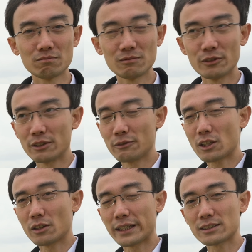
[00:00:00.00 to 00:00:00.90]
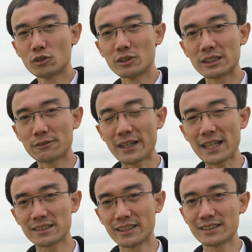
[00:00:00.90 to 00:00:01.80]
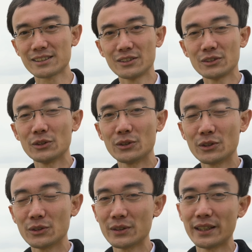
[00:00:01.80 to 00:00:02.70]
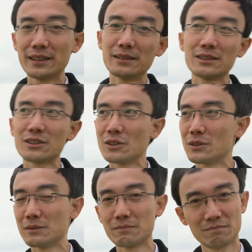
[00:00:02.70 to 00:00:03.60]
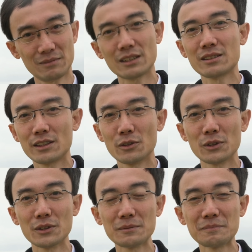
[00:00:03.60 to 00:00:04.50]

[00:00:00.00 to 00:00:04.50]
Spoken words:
we got exclusive access to today, so yeah, still good.